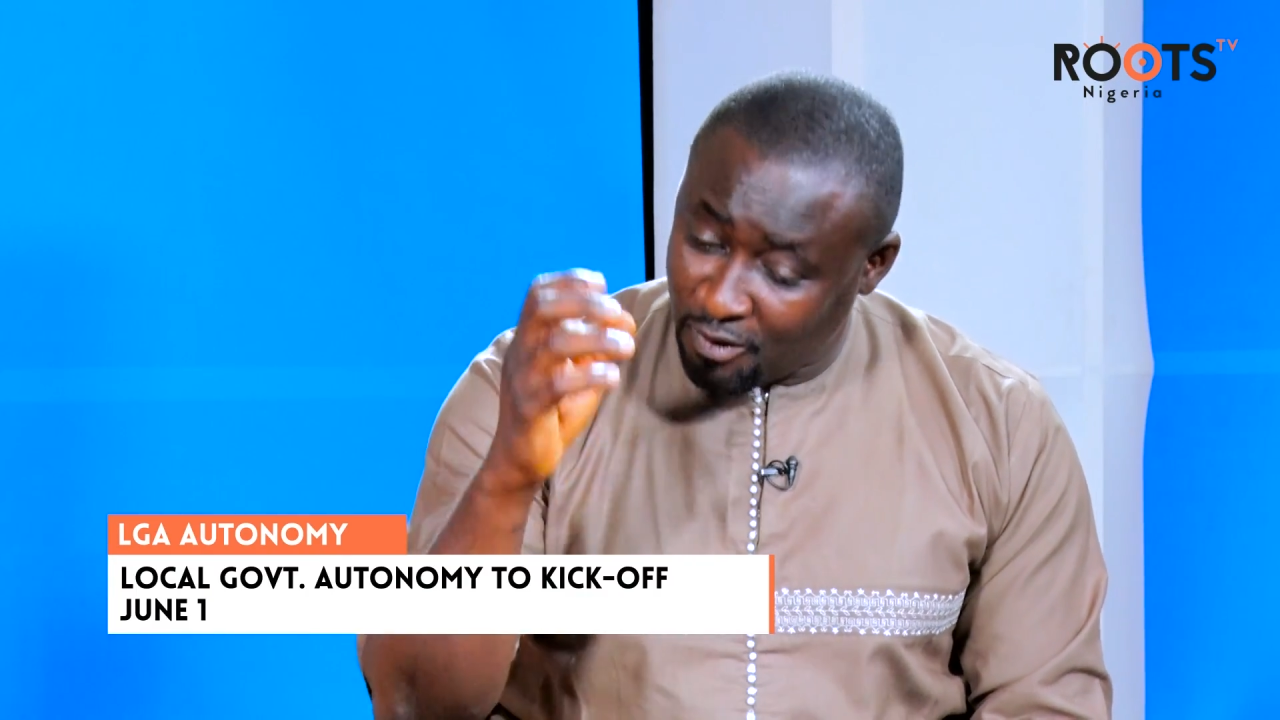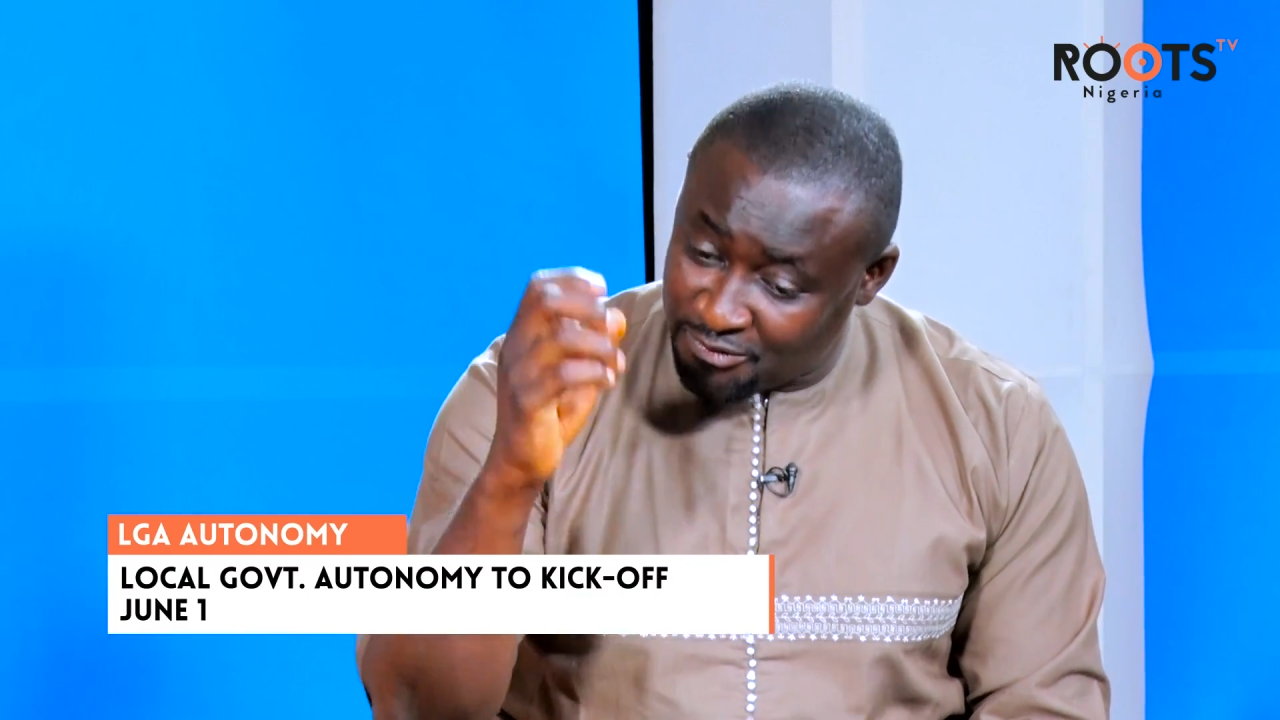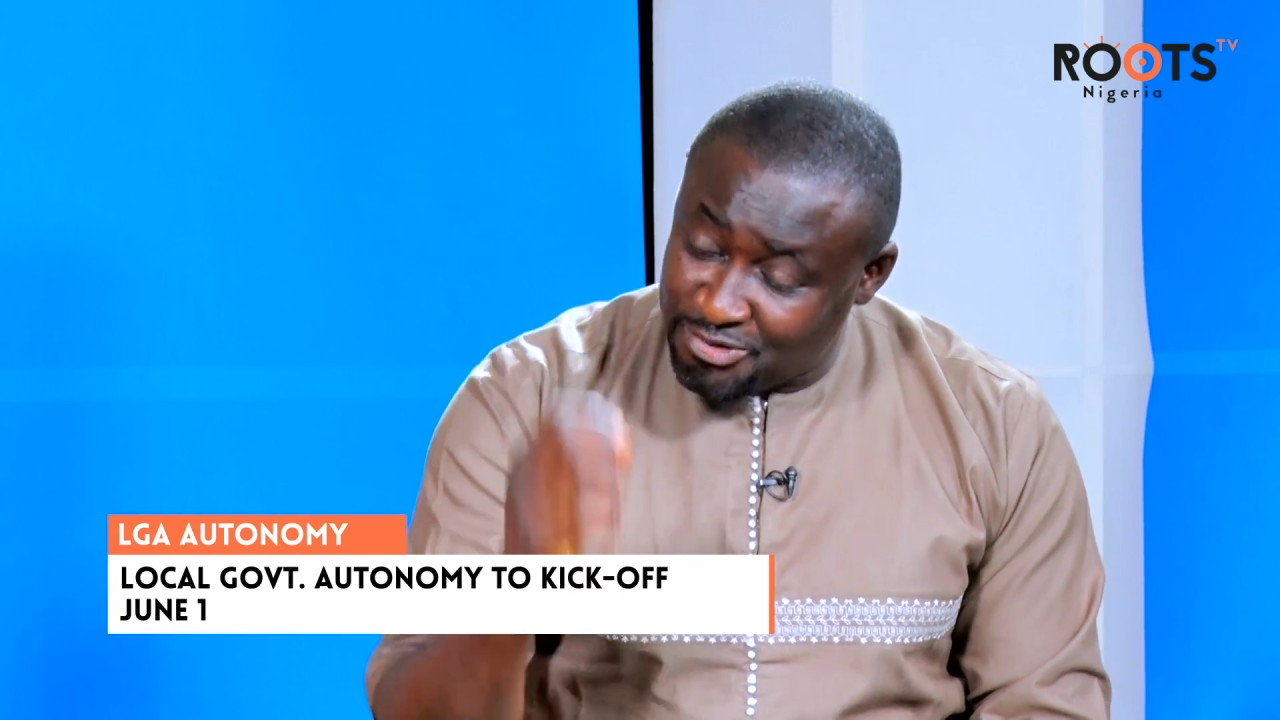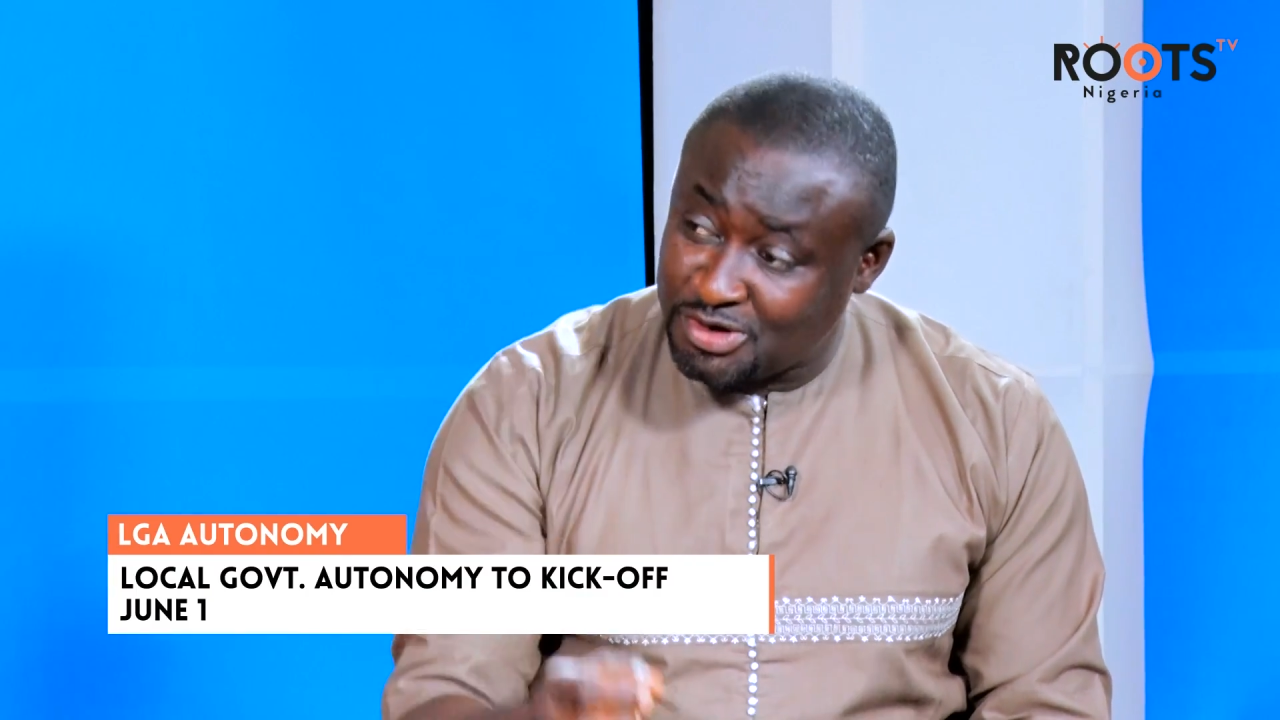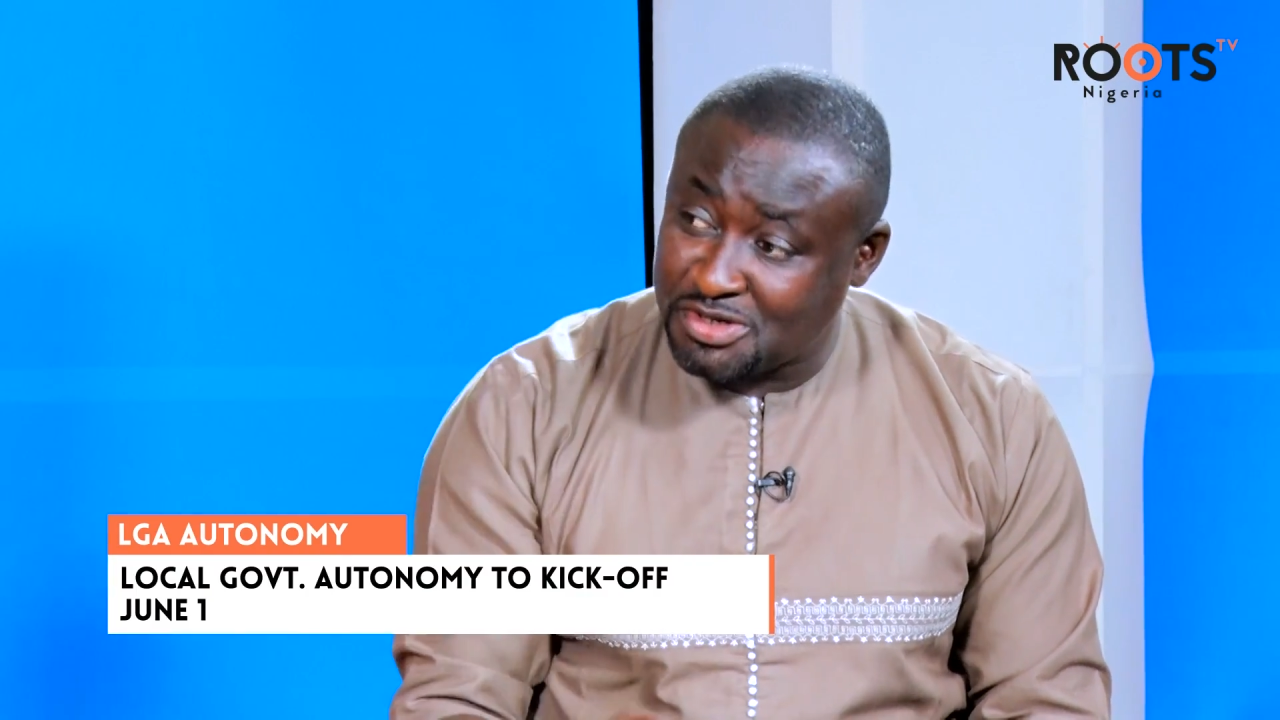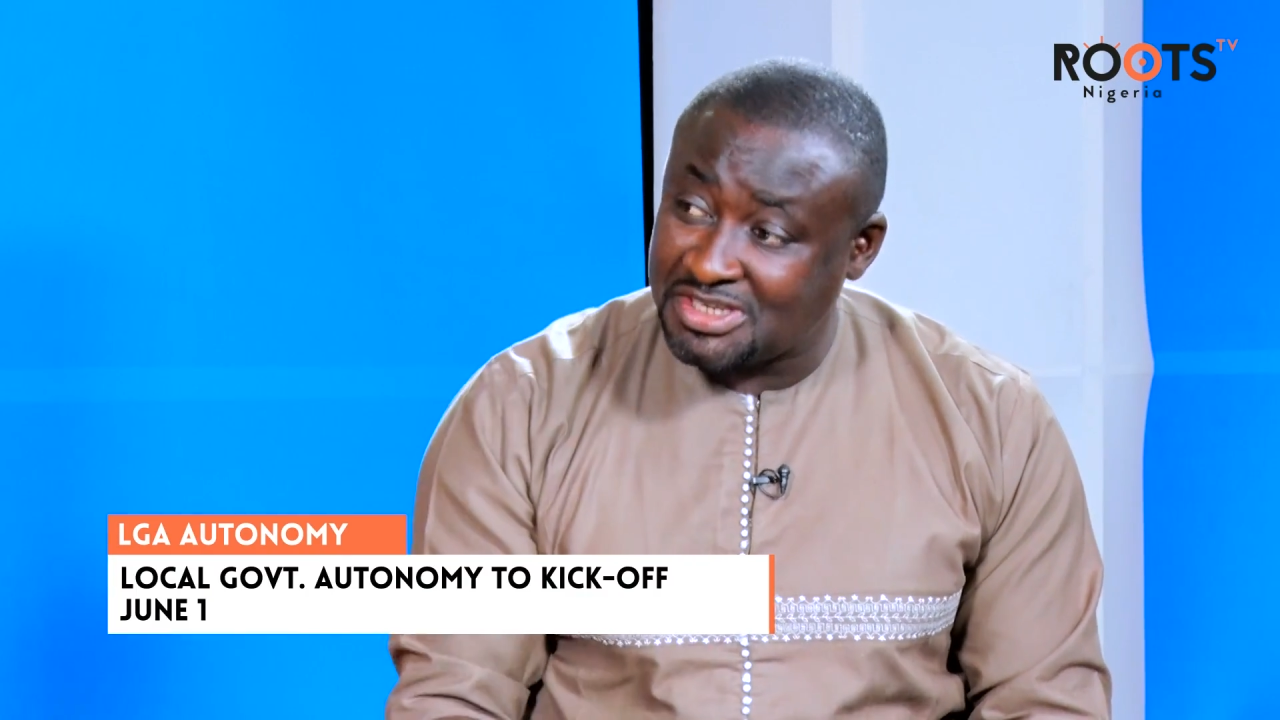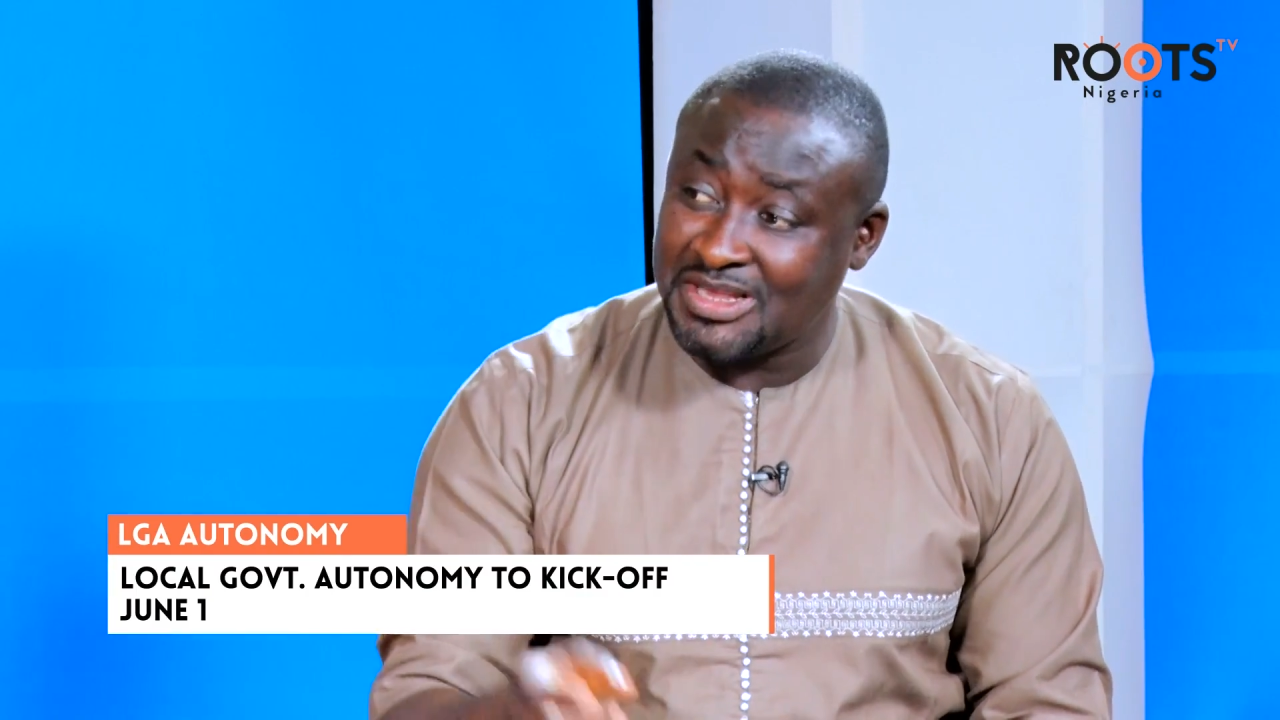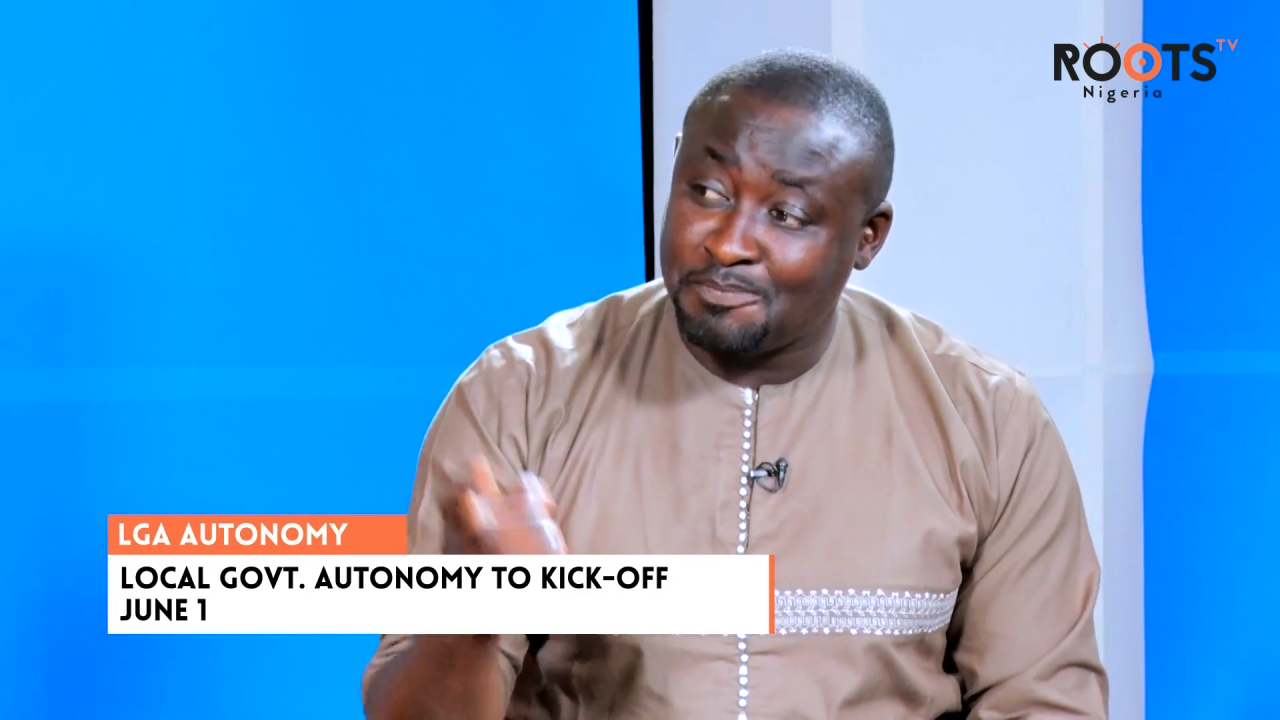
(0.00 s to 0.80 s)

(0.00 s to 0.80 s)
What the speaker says: of reducing the